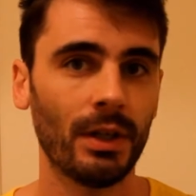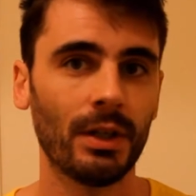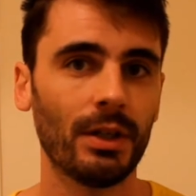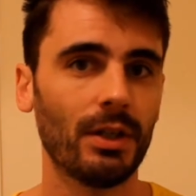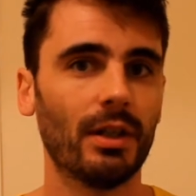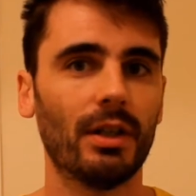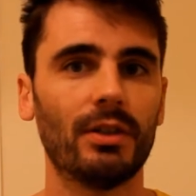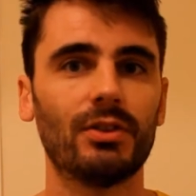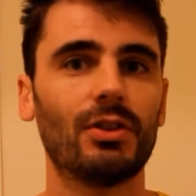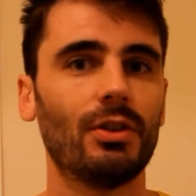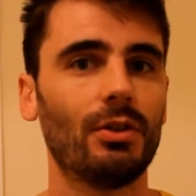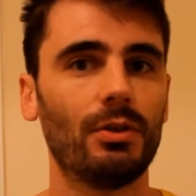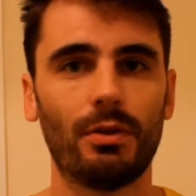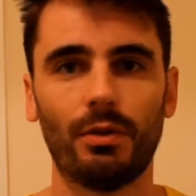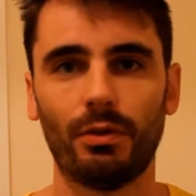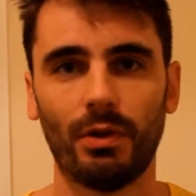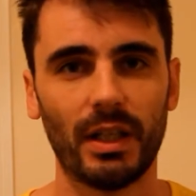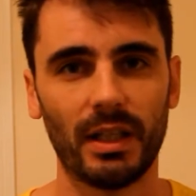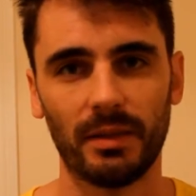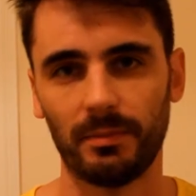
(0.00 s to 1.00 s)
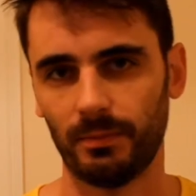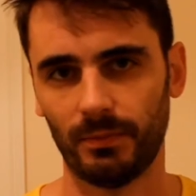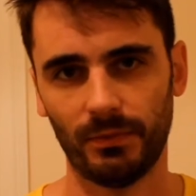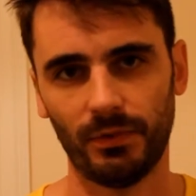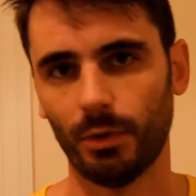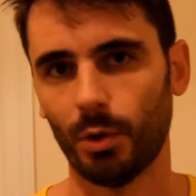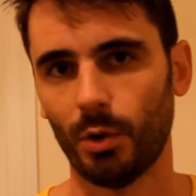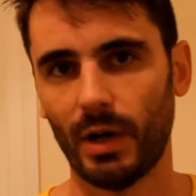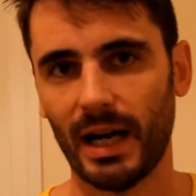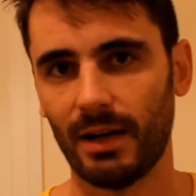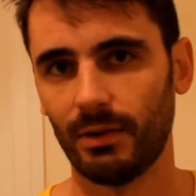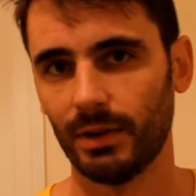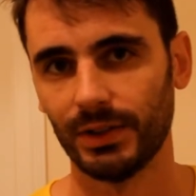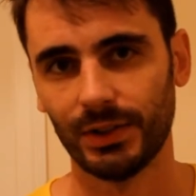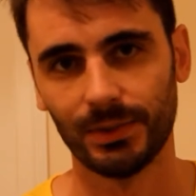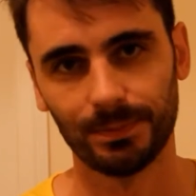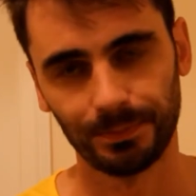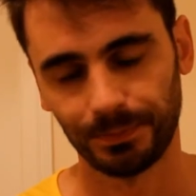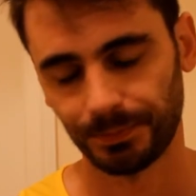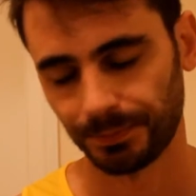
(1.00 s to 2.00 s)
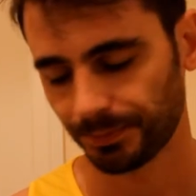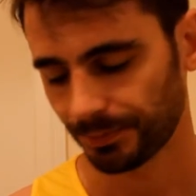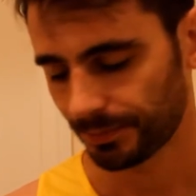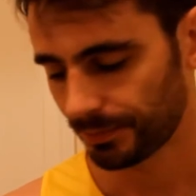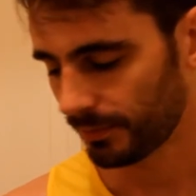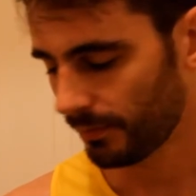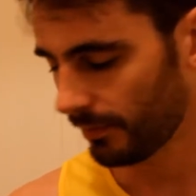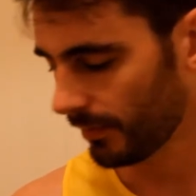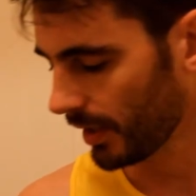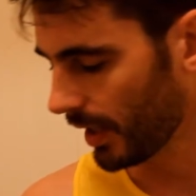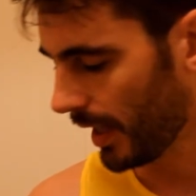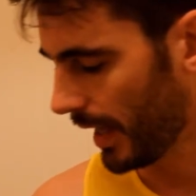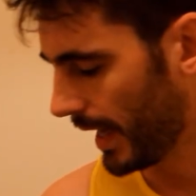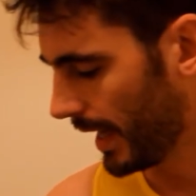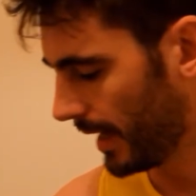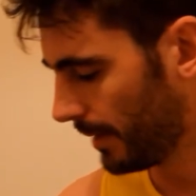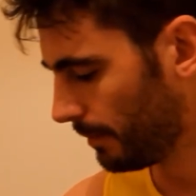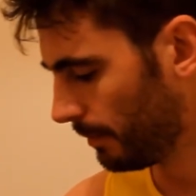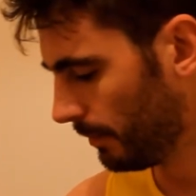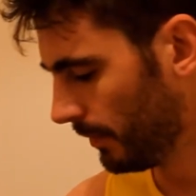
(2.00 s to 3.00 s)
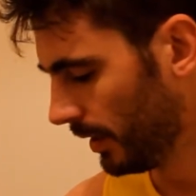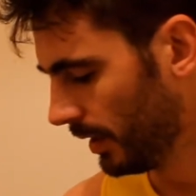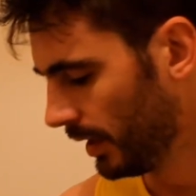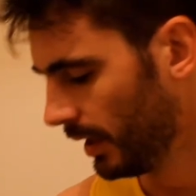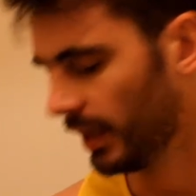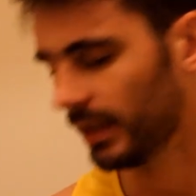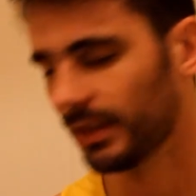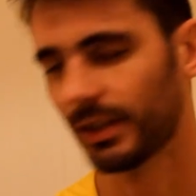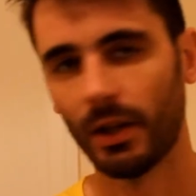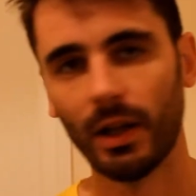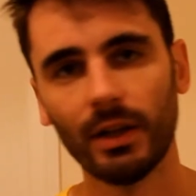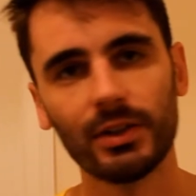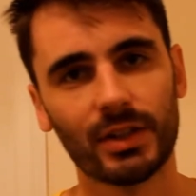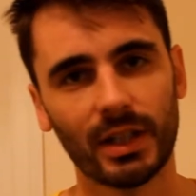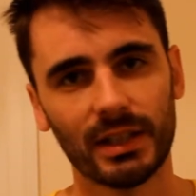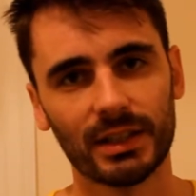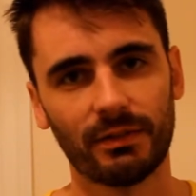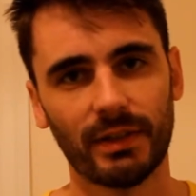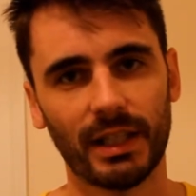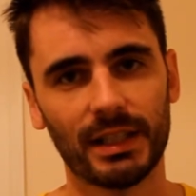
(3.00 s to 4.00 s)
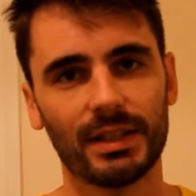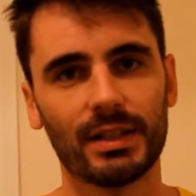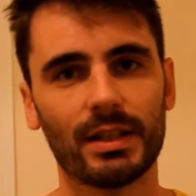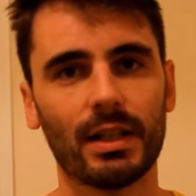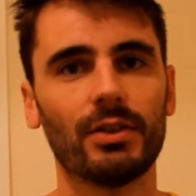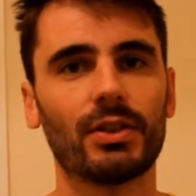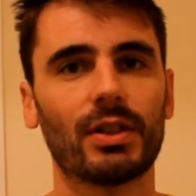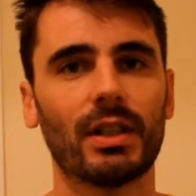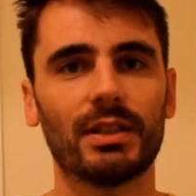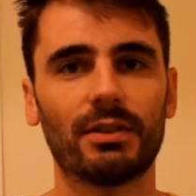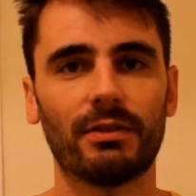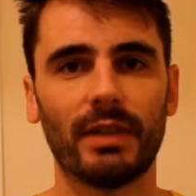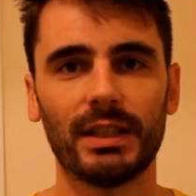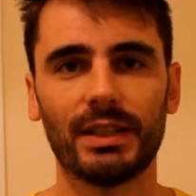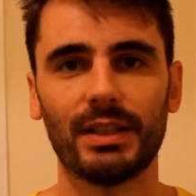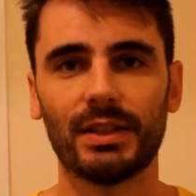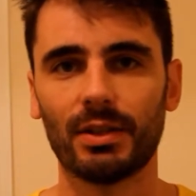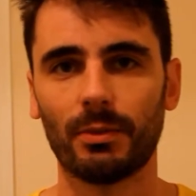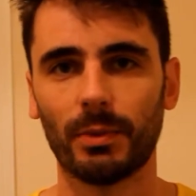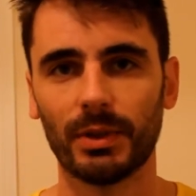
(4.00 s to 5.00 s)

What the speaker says: 2, 3, 4 hours. So those kinds of races that